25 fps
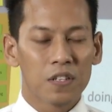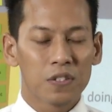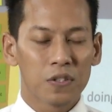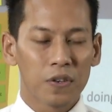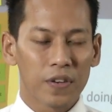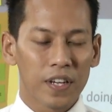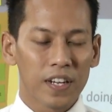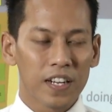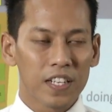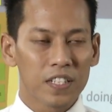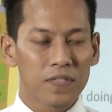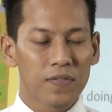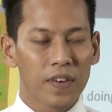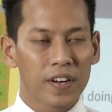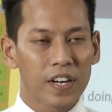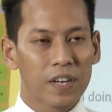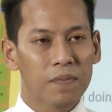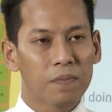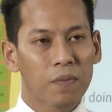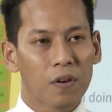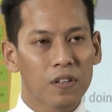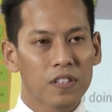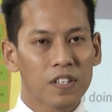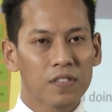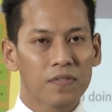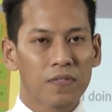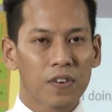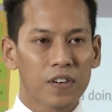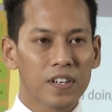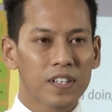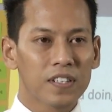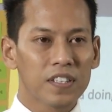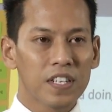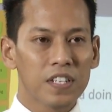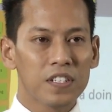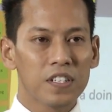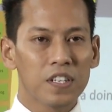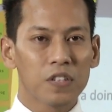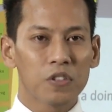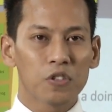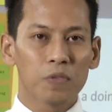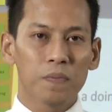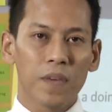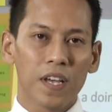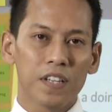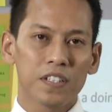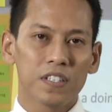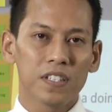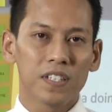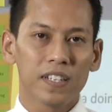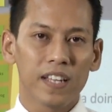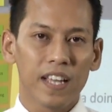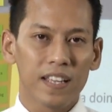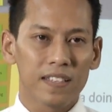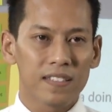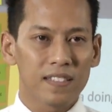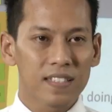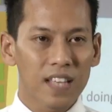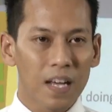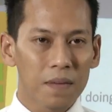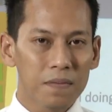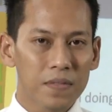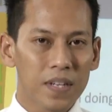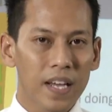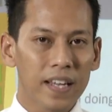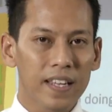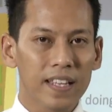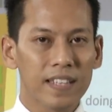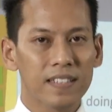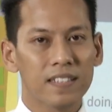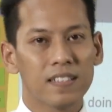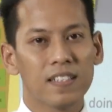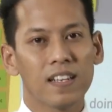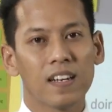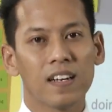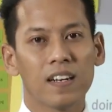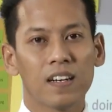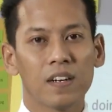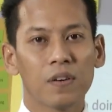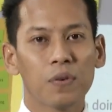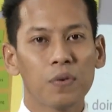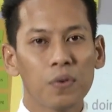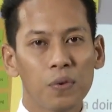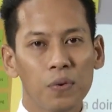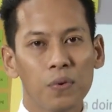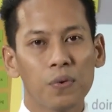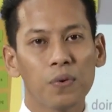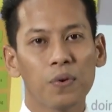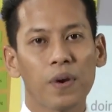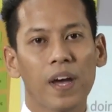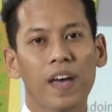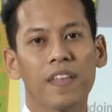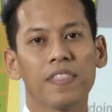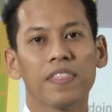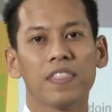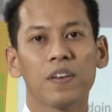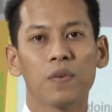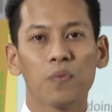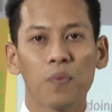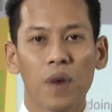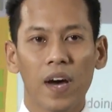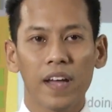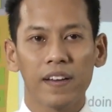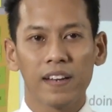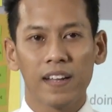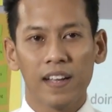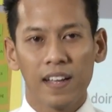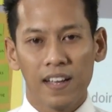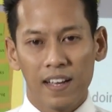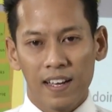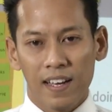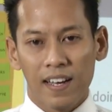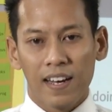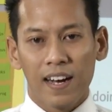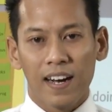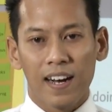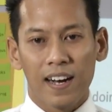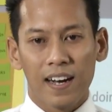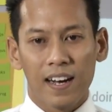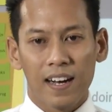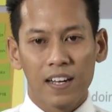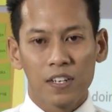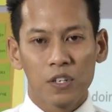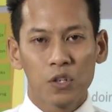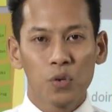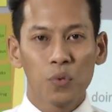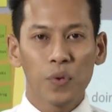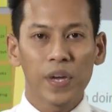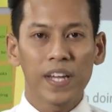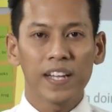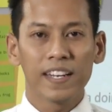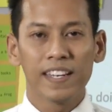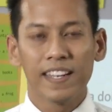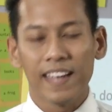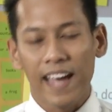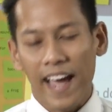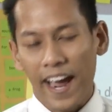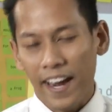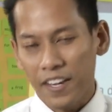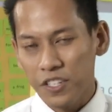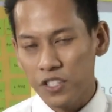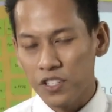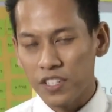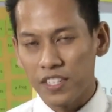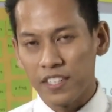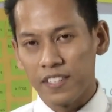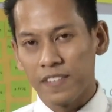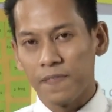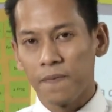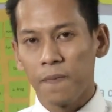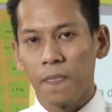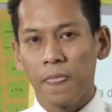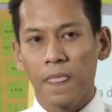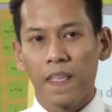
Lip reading: So it is very important for a teacher to mention that subject is the who and the what doing the action.